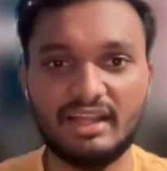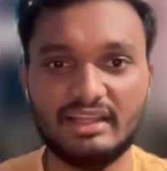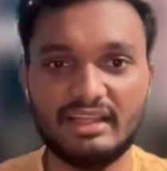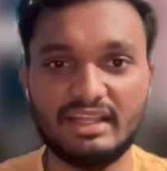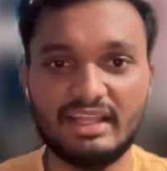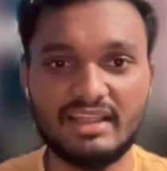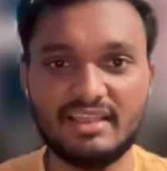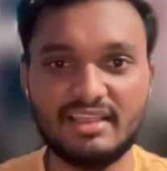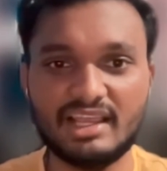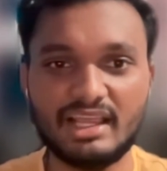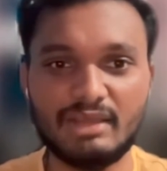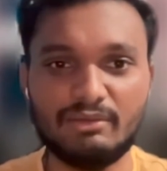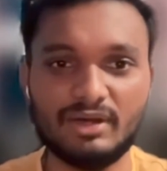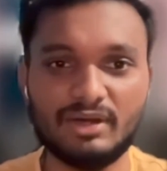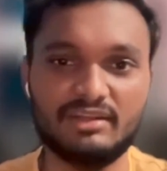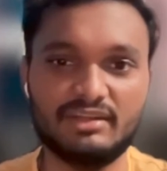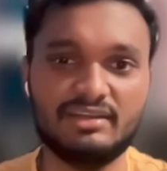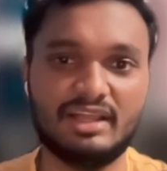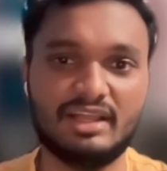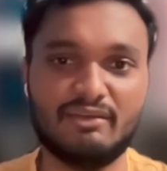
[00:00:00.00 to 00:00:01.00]
Like these
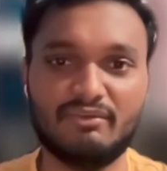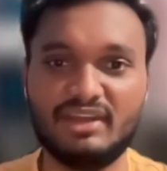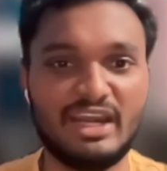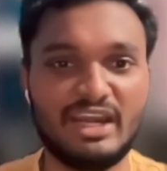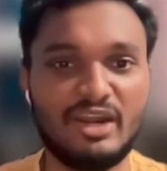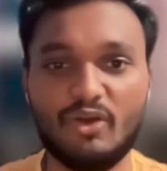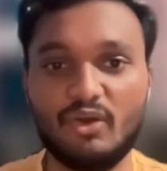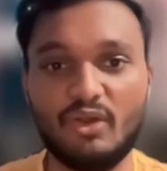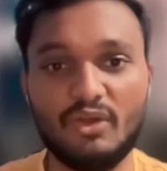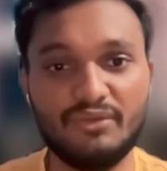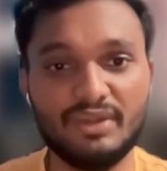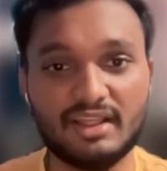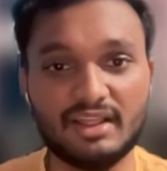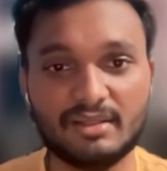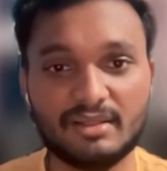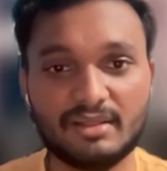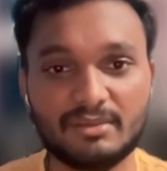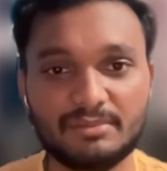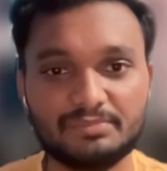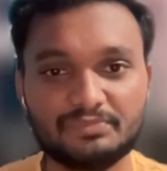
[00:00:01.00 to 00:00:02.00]
keywords are very
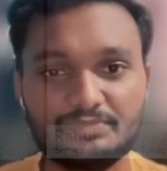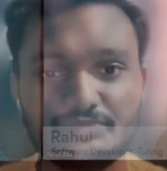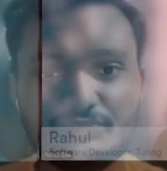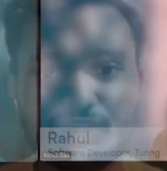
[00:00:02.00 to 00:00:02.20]
non-obvious.